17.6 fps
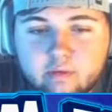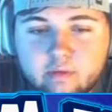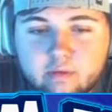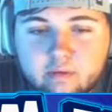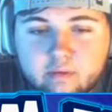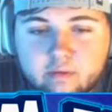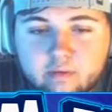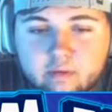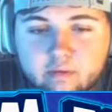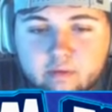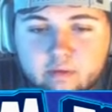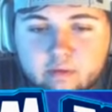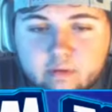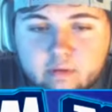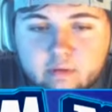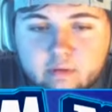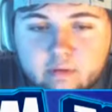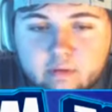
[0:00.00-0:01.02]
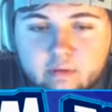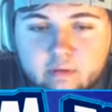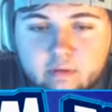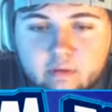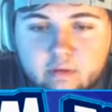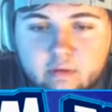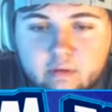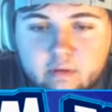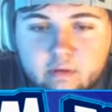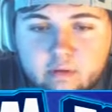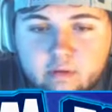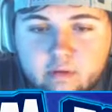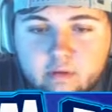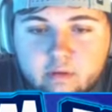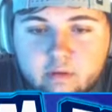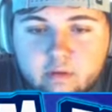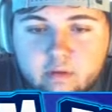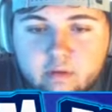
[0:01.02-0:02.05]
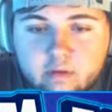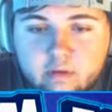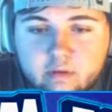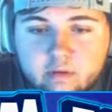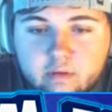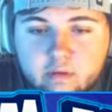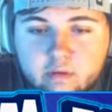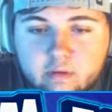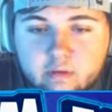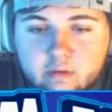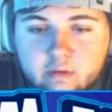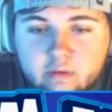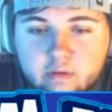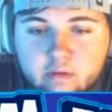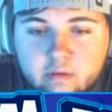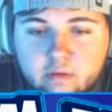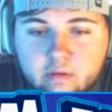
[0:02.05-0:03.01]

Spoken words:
(no one is talking)